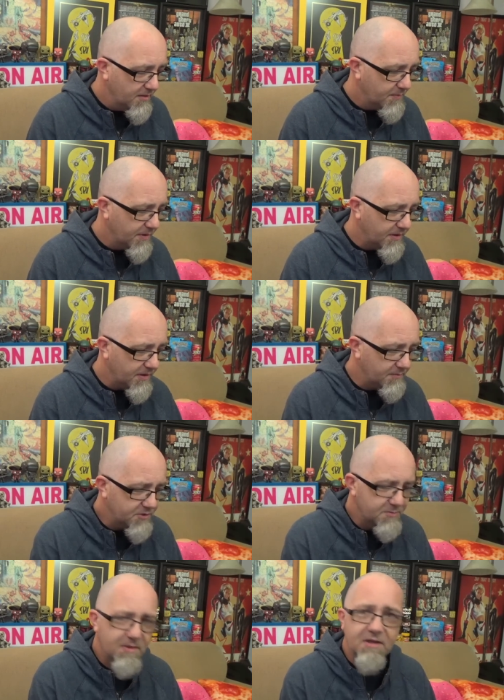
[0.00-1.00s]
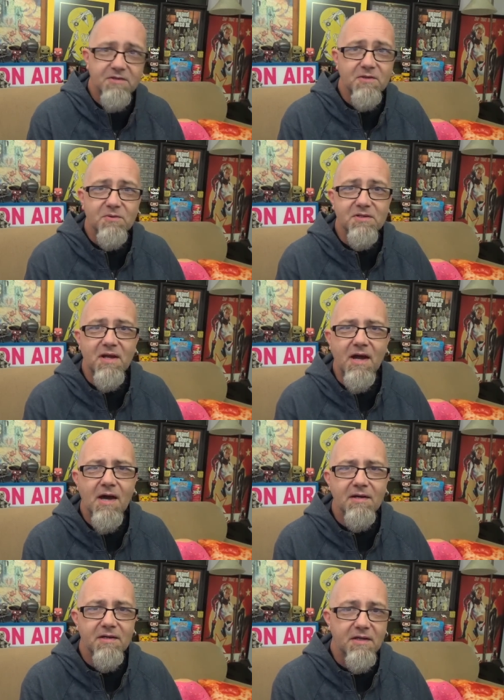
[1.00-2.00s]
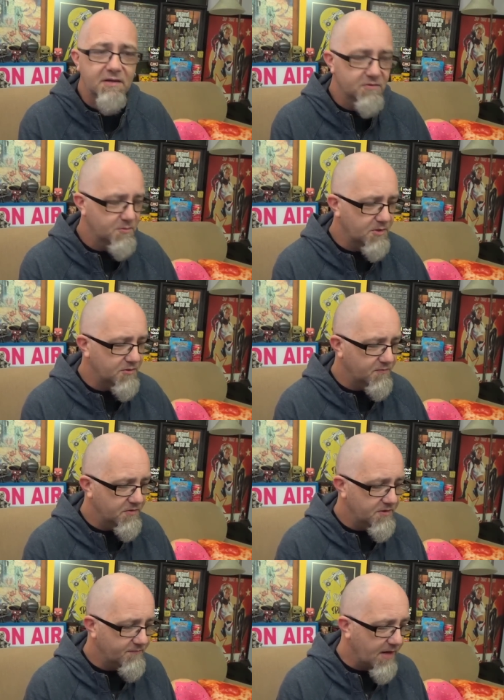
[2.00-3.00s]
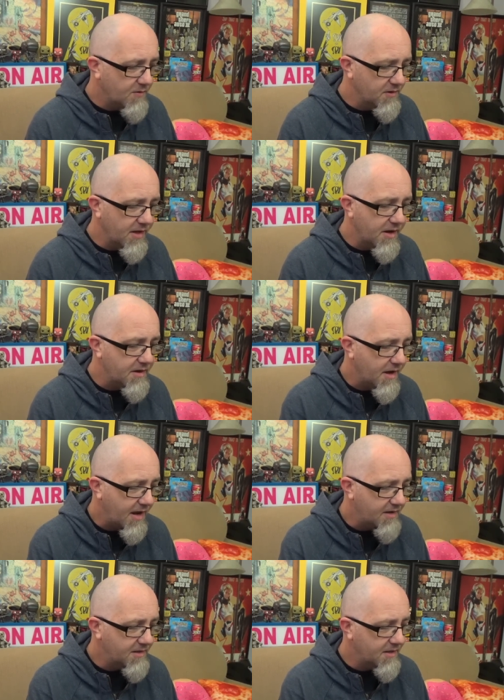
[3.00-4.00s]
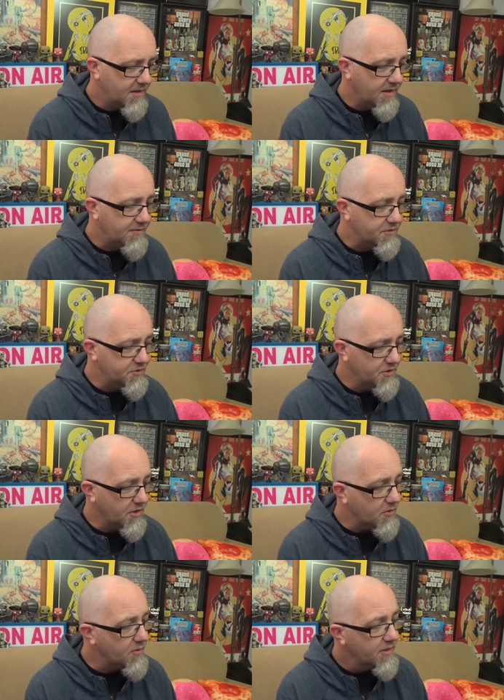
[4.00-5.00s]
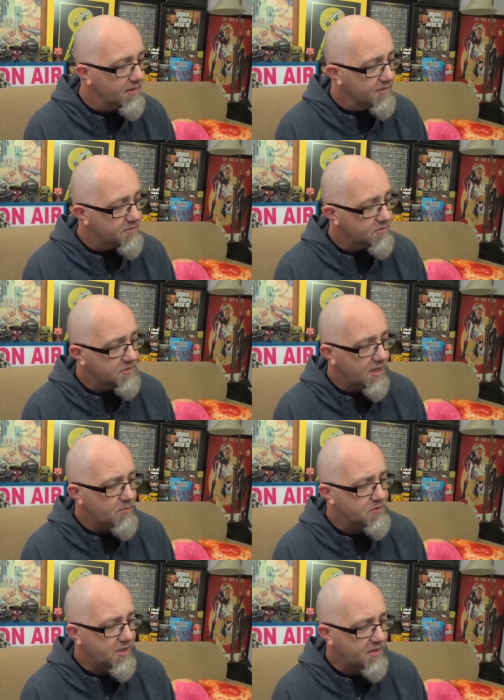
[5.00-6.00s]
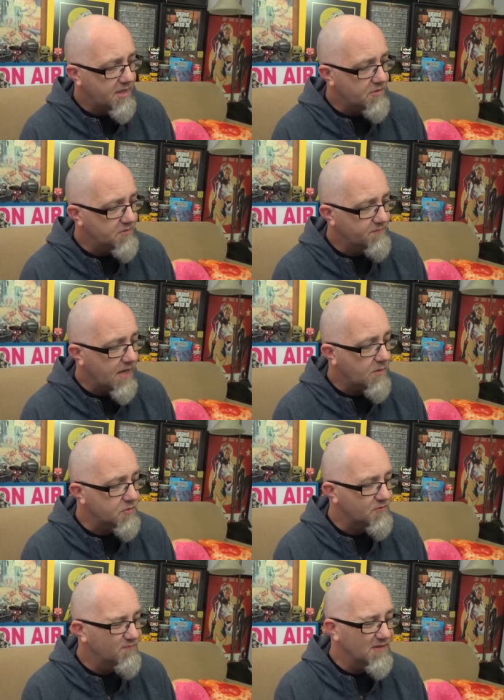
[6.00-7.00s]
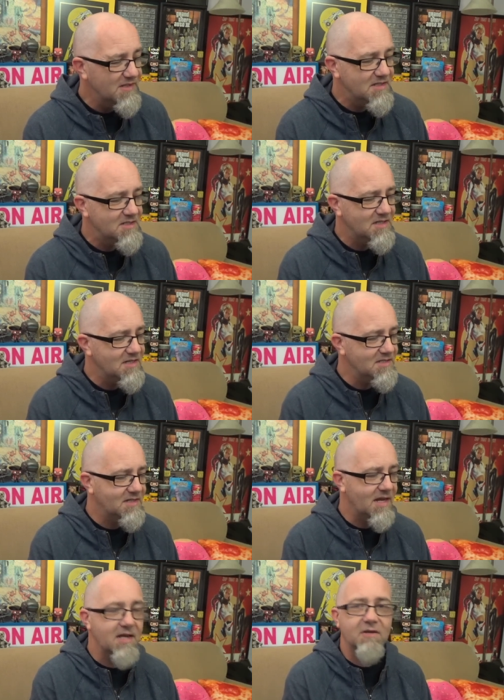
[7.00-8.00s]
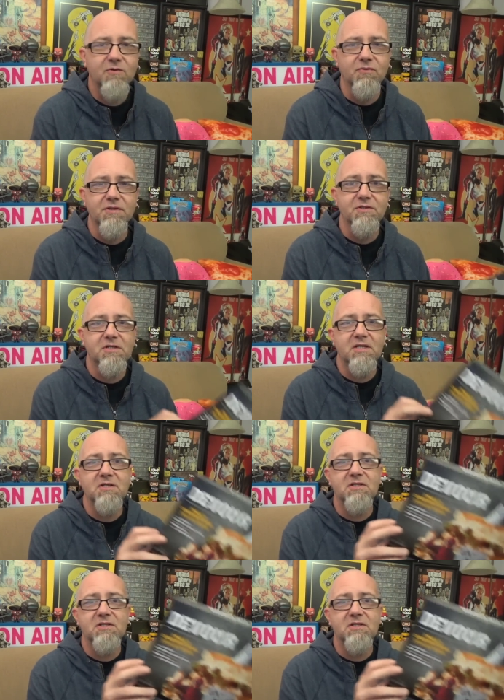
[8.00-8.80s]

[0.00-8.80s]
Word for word: But uh, just because it was an oddity, especially for the Devour line, I had to get it on the show. So today we're checking out Devour's Philly Cheesesteak Grilled Cheese